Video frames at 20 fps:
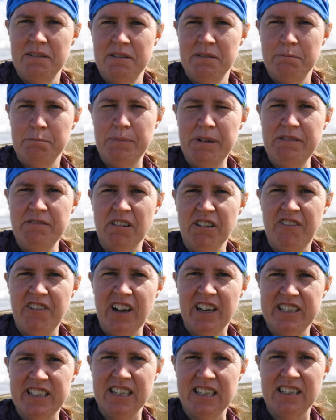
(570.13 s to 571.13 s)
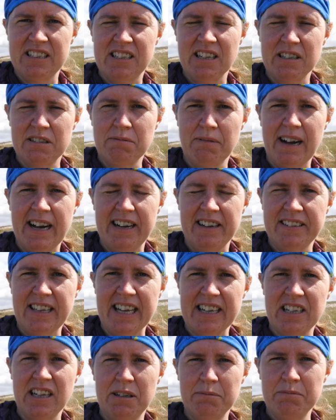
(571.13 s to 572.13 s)
mineral flushes as well
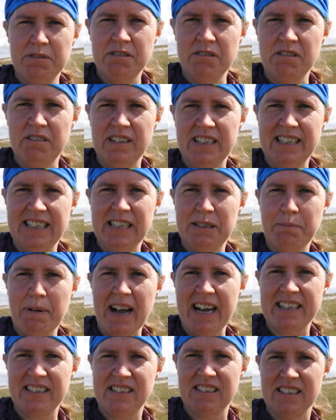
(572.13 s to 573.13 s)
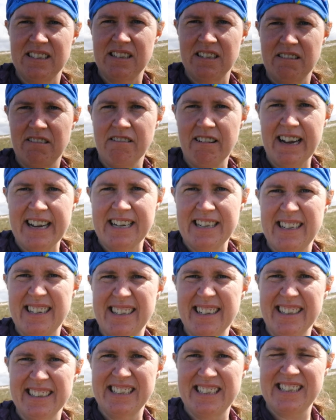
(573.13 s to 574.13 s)
that come through in these patches to create a
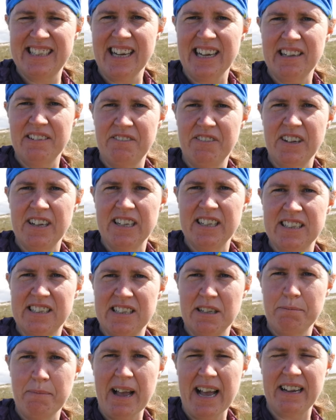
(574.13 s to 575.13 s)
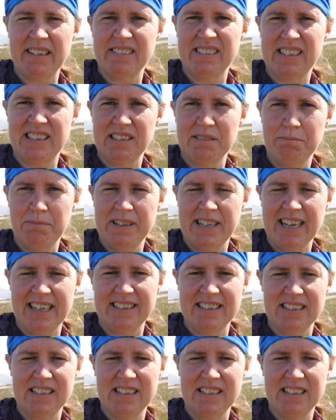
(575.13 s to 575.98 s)
nice diverse amount of botany.